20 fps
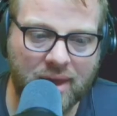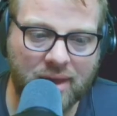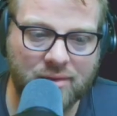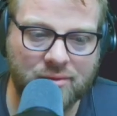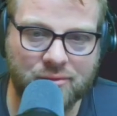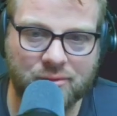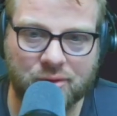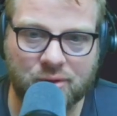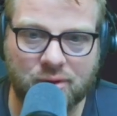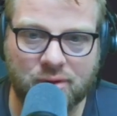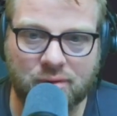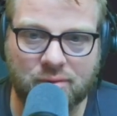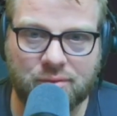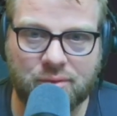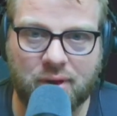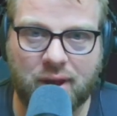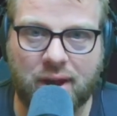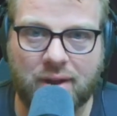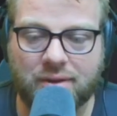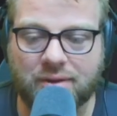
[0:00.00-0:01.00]

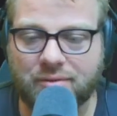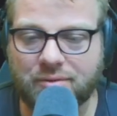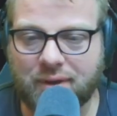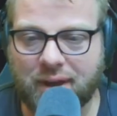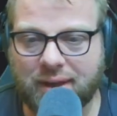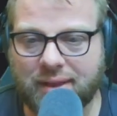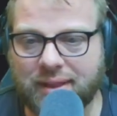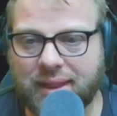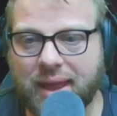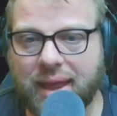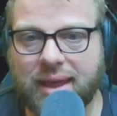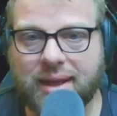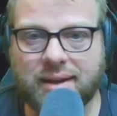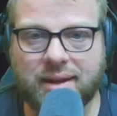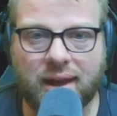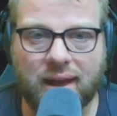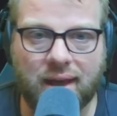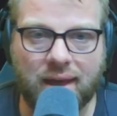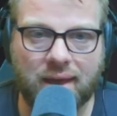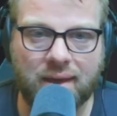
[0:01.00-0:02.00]
for how to find
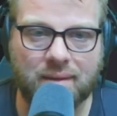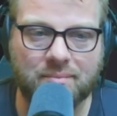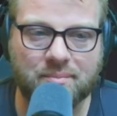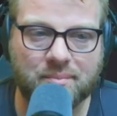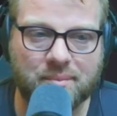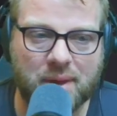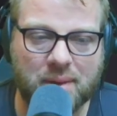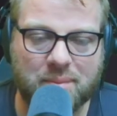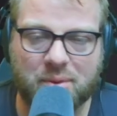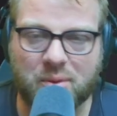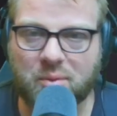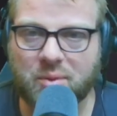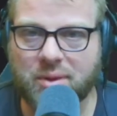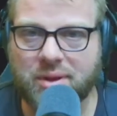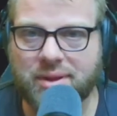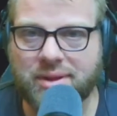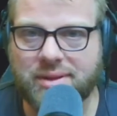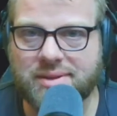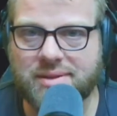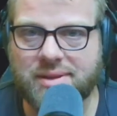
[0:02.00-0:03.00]
that, maybe one
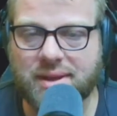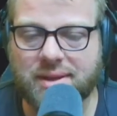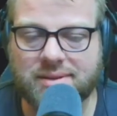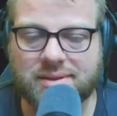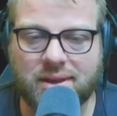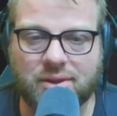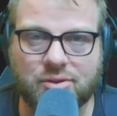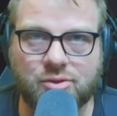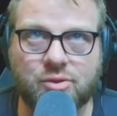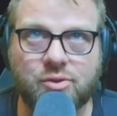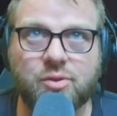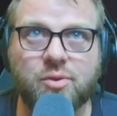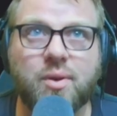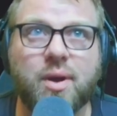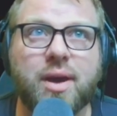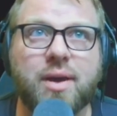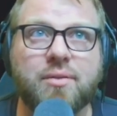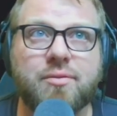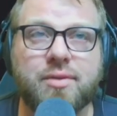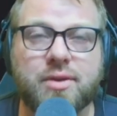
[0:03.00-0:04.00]
of these days I'll do
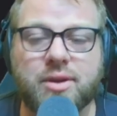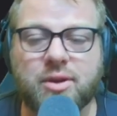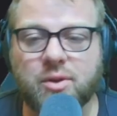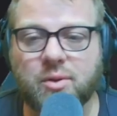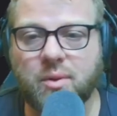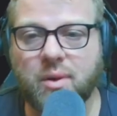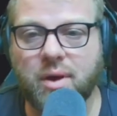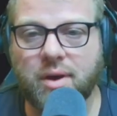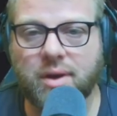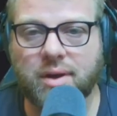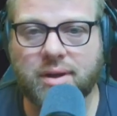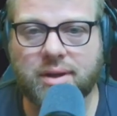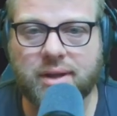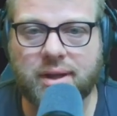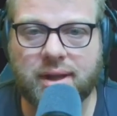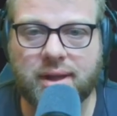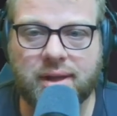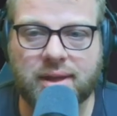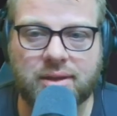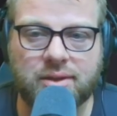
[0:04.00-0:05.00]
a video
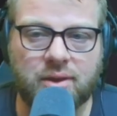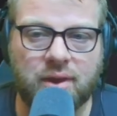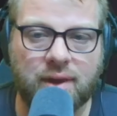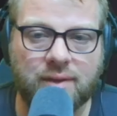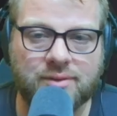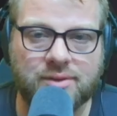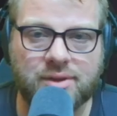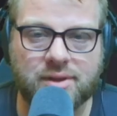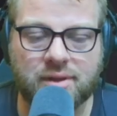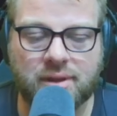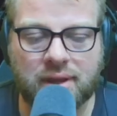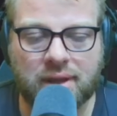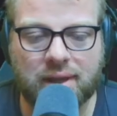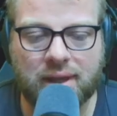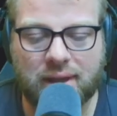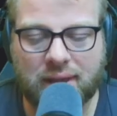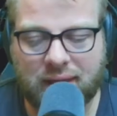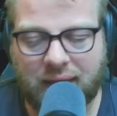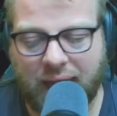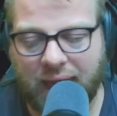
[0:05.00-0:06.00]
on it. You have to
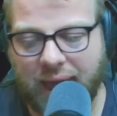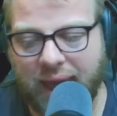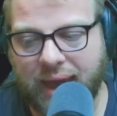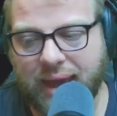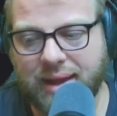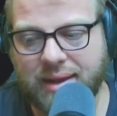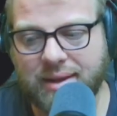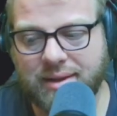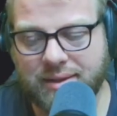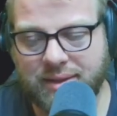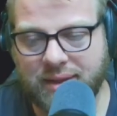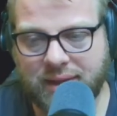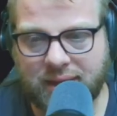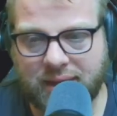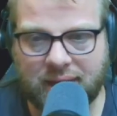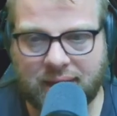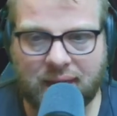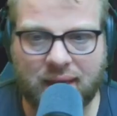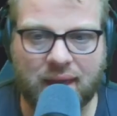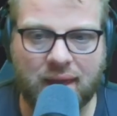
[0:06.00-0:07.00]
add
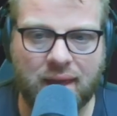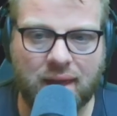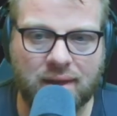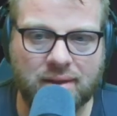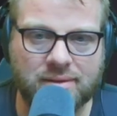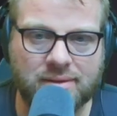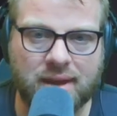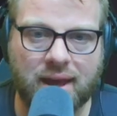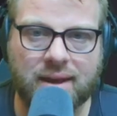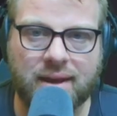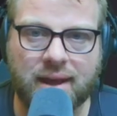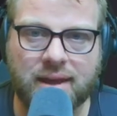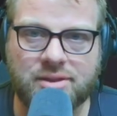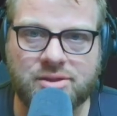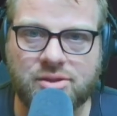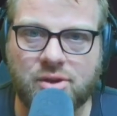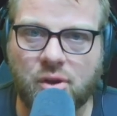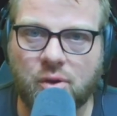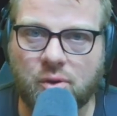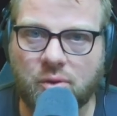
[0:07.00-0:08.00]
the
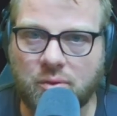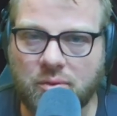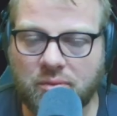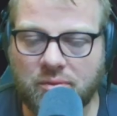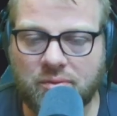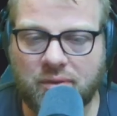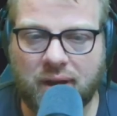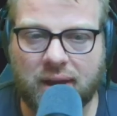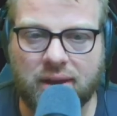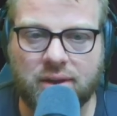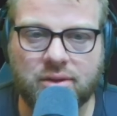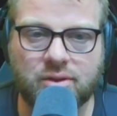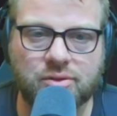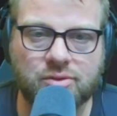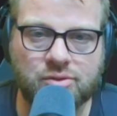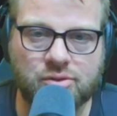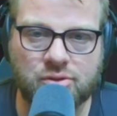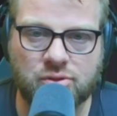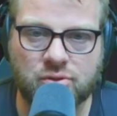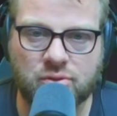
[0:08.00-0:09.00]
.so file
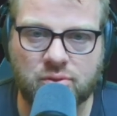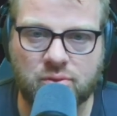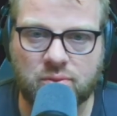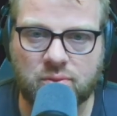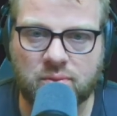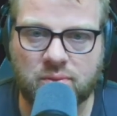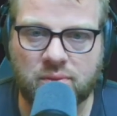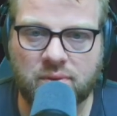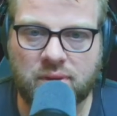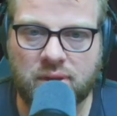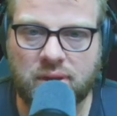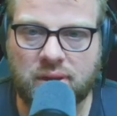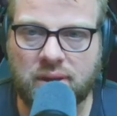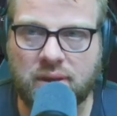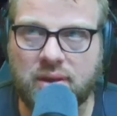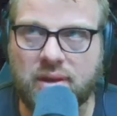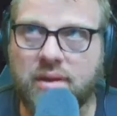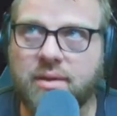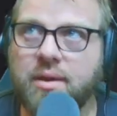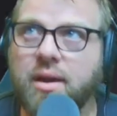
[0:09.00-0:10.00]
to
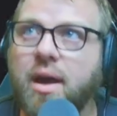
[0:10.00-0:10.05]
the